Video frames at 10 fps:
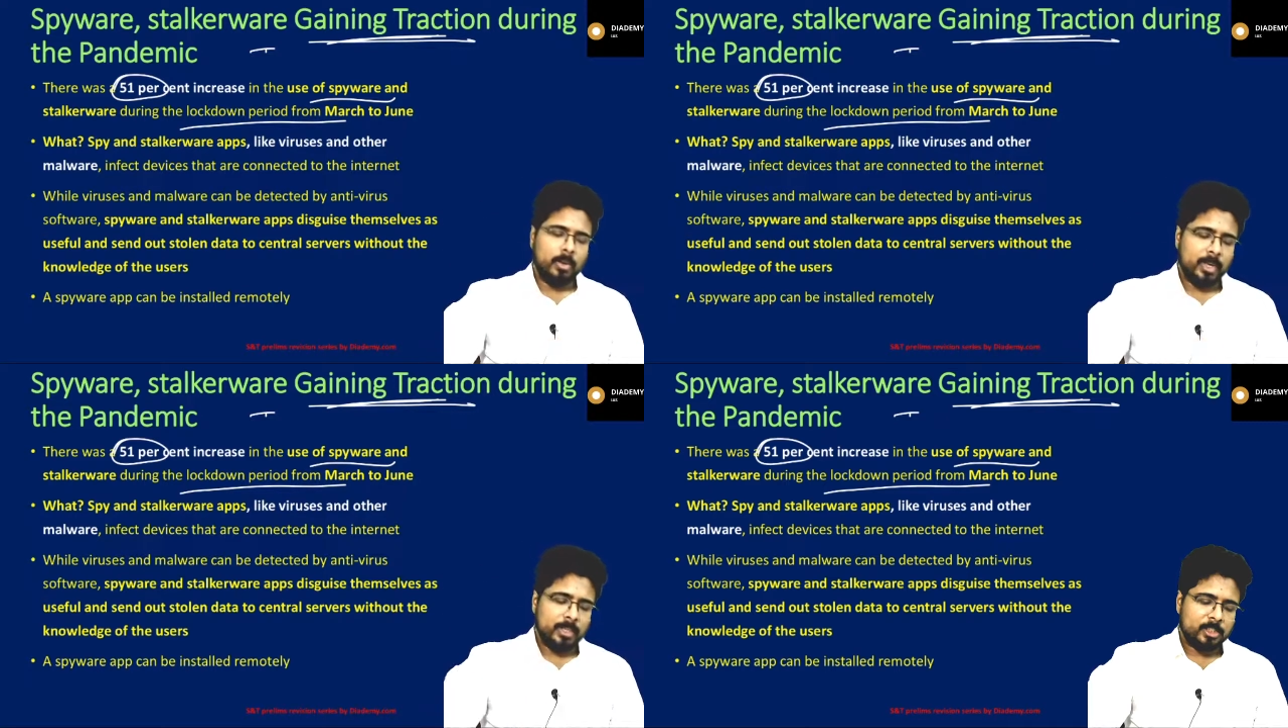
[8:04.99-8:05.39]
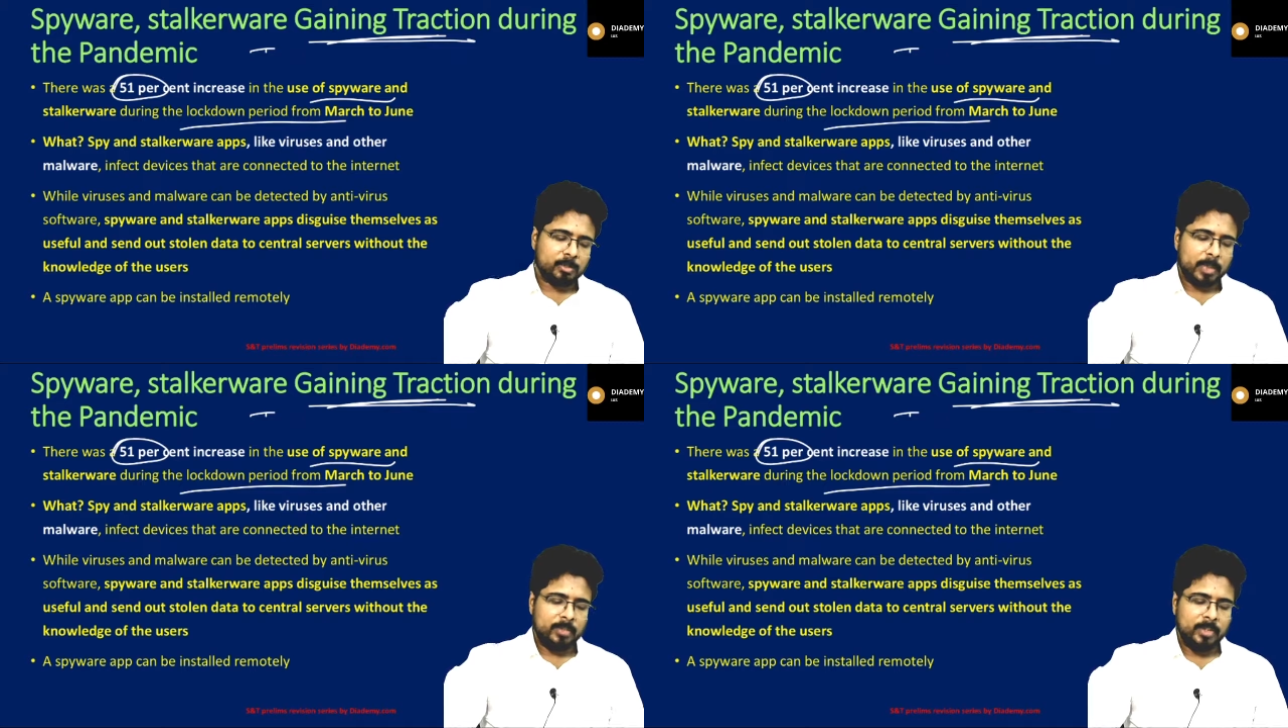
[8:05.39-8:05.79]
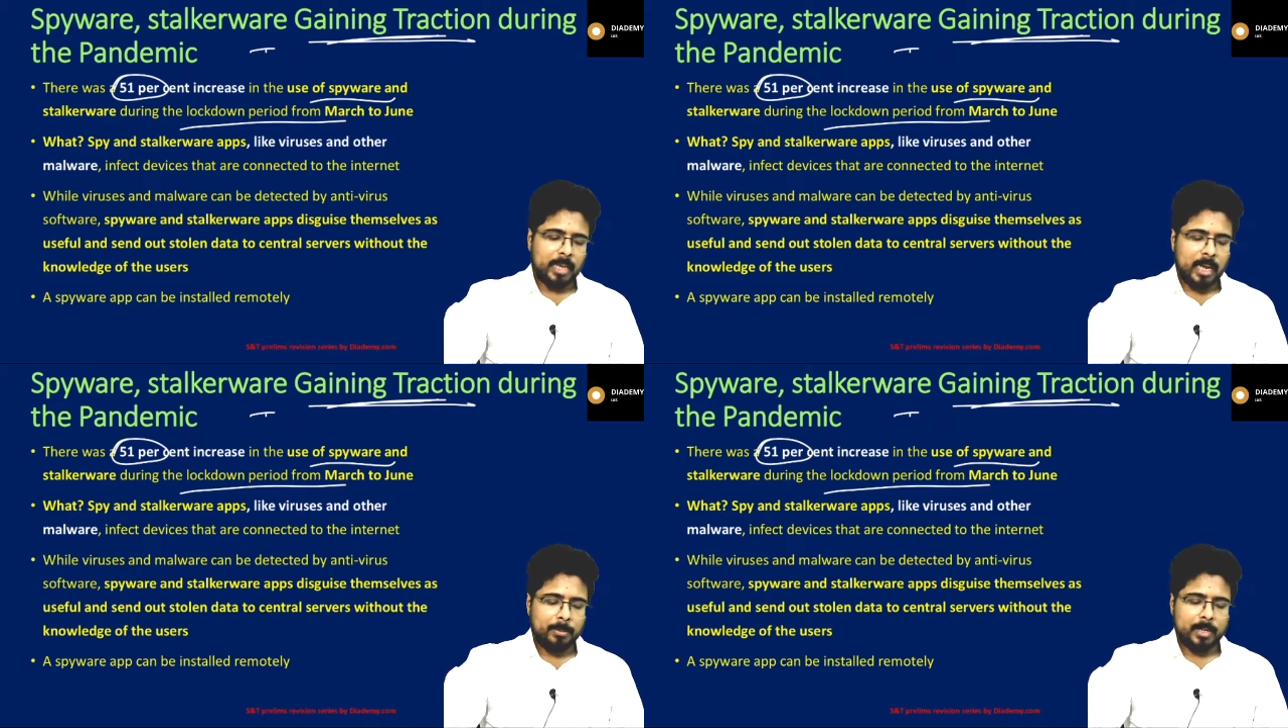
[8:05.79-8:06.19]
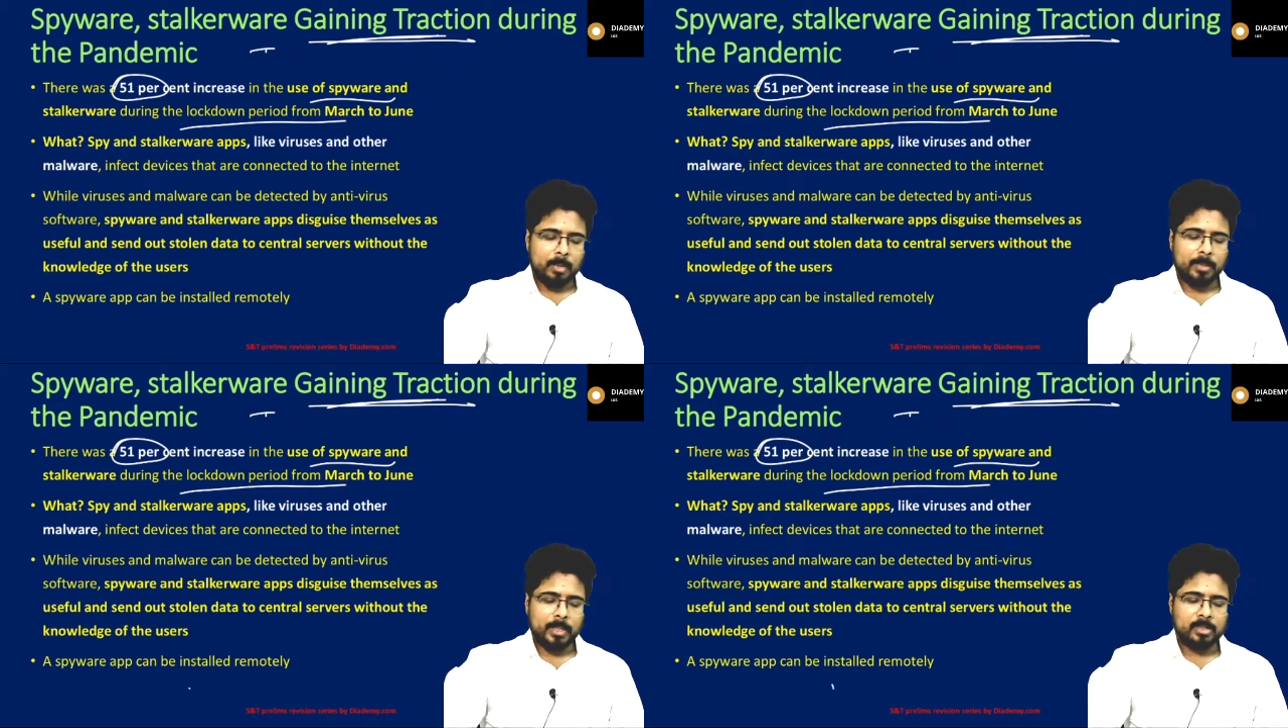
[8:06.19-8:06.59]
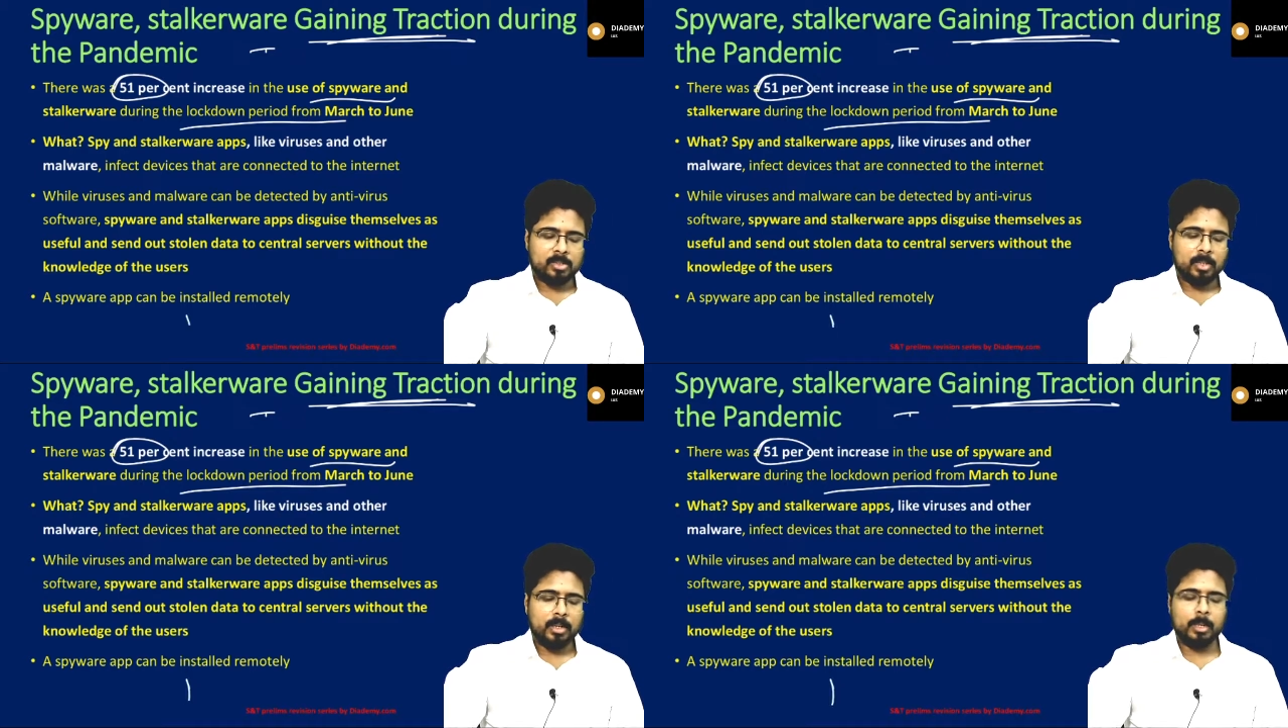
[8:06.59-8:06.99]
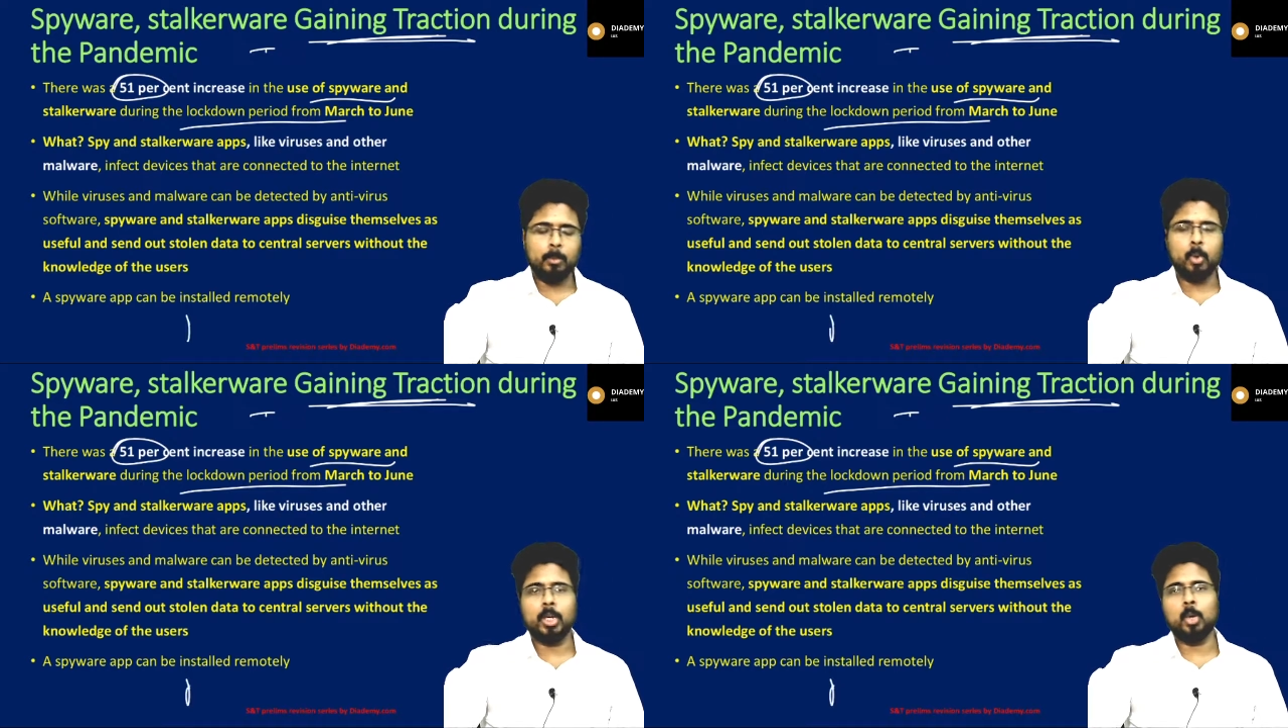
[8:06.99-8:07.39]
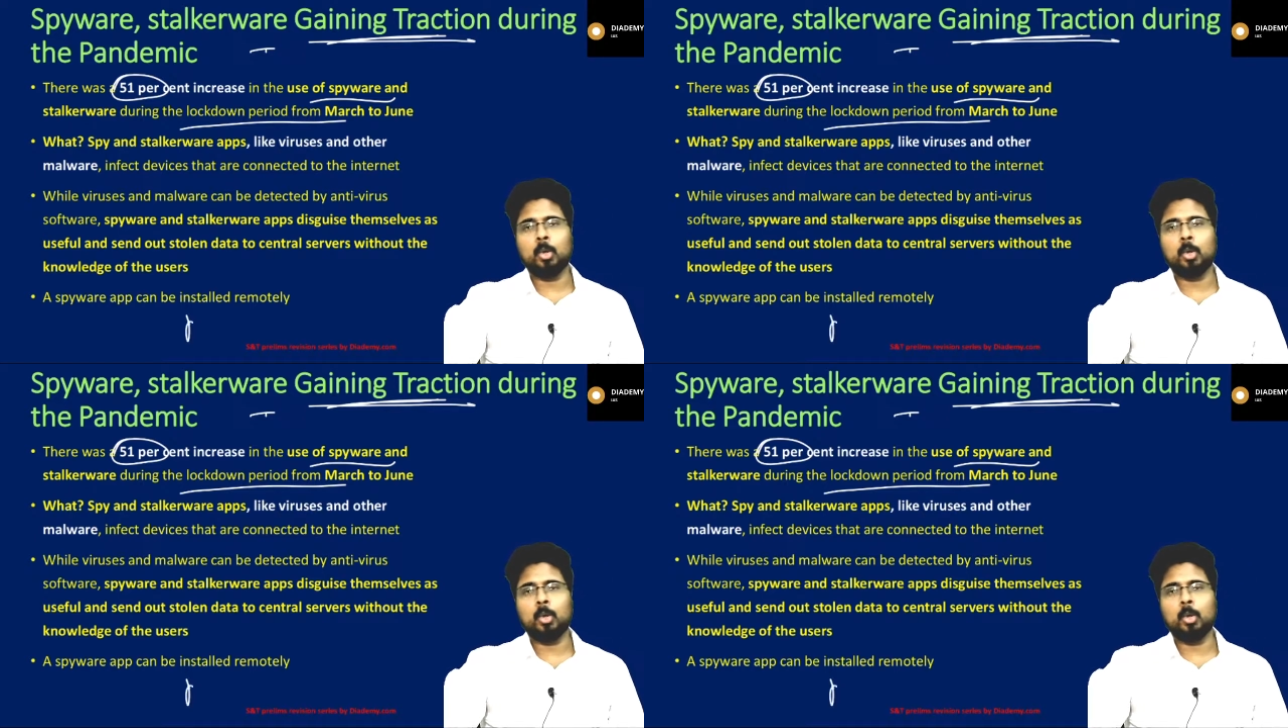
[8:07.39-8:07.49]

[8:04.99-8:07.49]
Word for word: Okay, the spyware app can be installed remotely